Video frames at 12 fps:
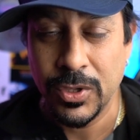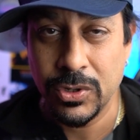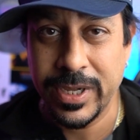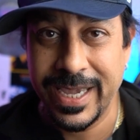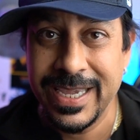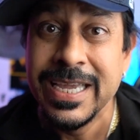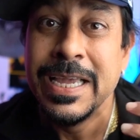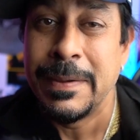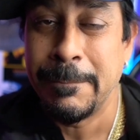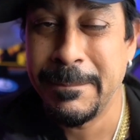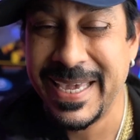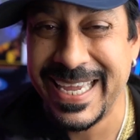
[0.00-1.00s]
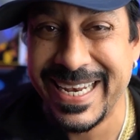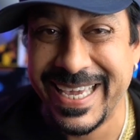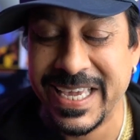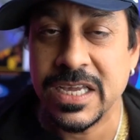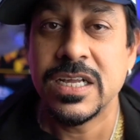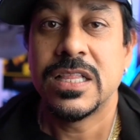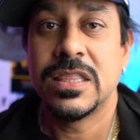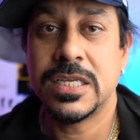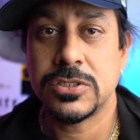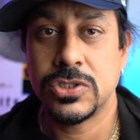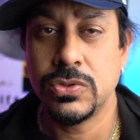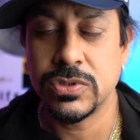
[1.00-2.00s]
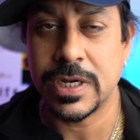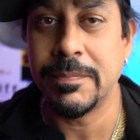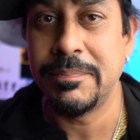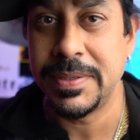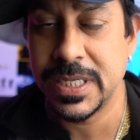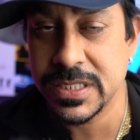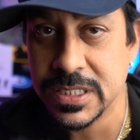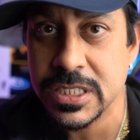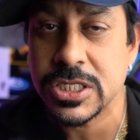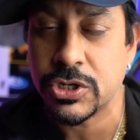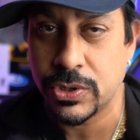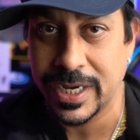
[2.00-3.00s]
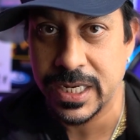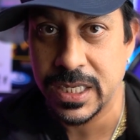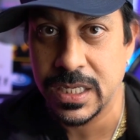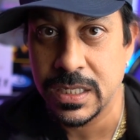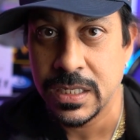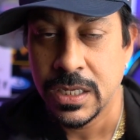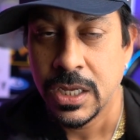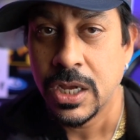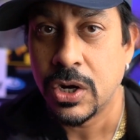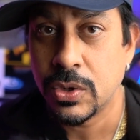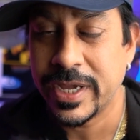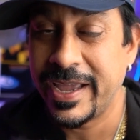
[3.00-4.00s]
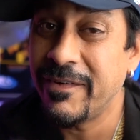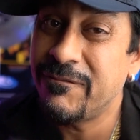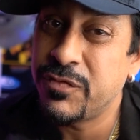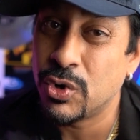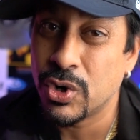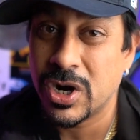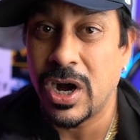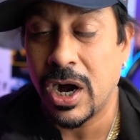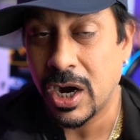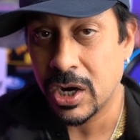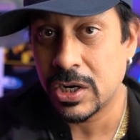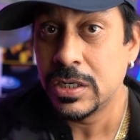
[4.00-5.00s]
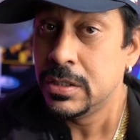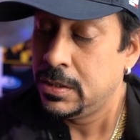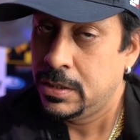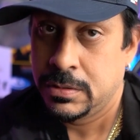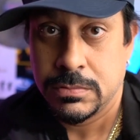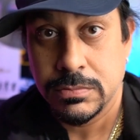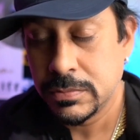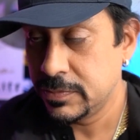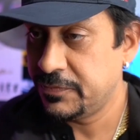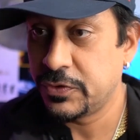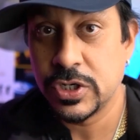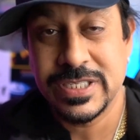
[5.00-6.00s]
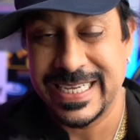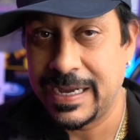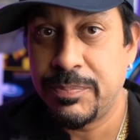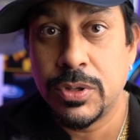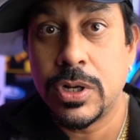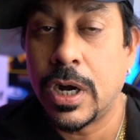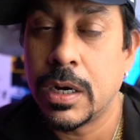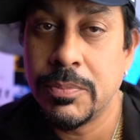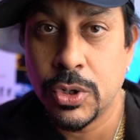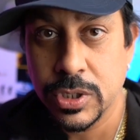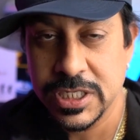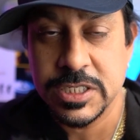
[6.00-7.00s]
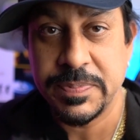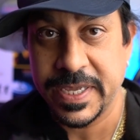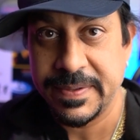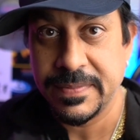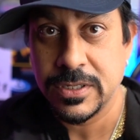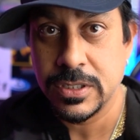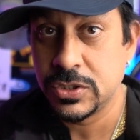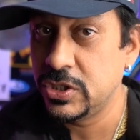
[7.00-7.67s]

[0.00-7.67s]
Okay, meaning let's use our business credit, okay, for example, our mortgage payment.